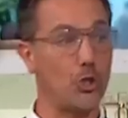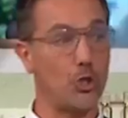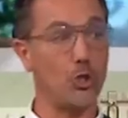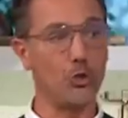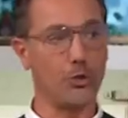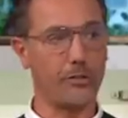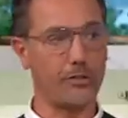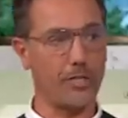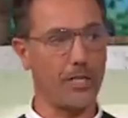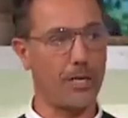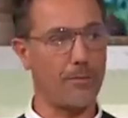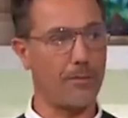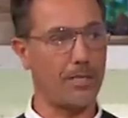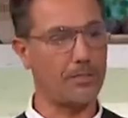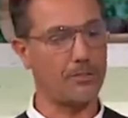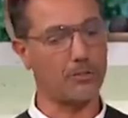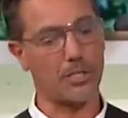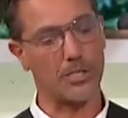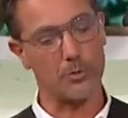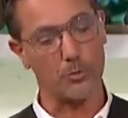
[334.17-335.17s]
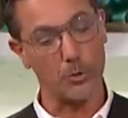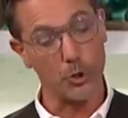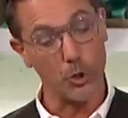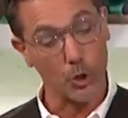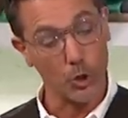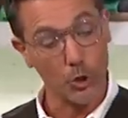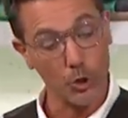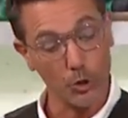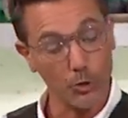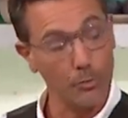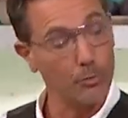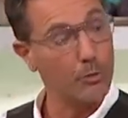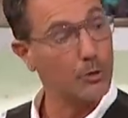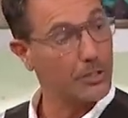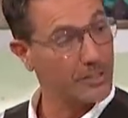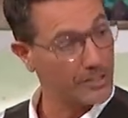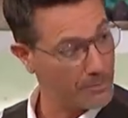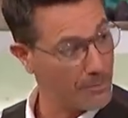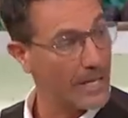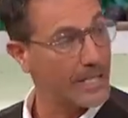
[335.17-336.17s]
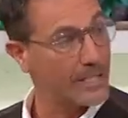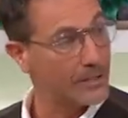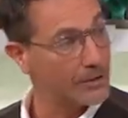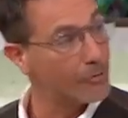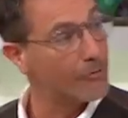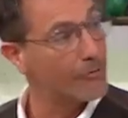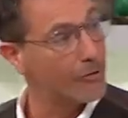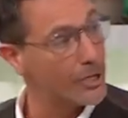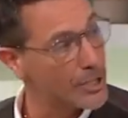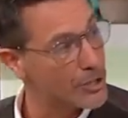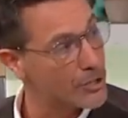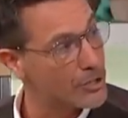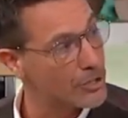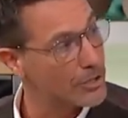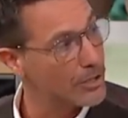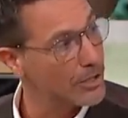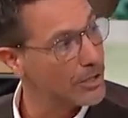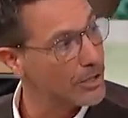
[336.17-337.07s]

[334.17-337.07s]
cool thing about this recipe, you could put this back in the fridge.